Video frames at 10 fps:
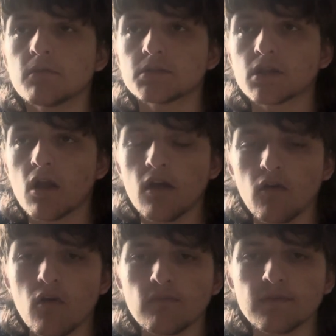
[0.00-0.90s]
cut
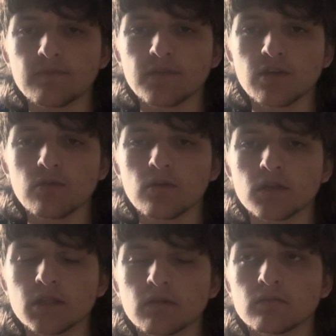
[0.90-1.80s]
off a video
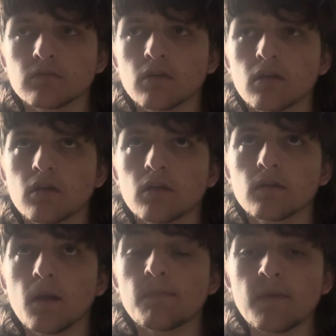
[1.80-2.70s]
because of
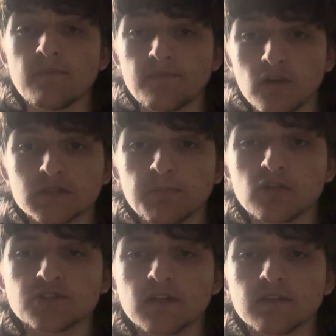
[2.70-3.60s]
having the first
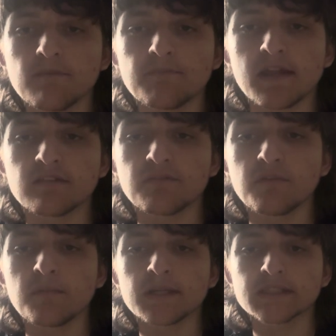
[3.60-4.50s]
portrait of
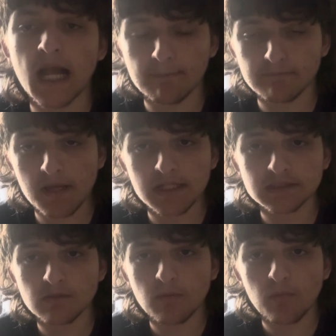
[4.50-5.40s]
PS3 with Captain America
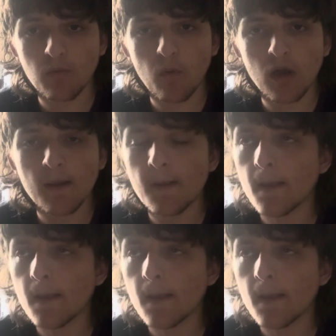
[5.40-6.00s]
Civil War,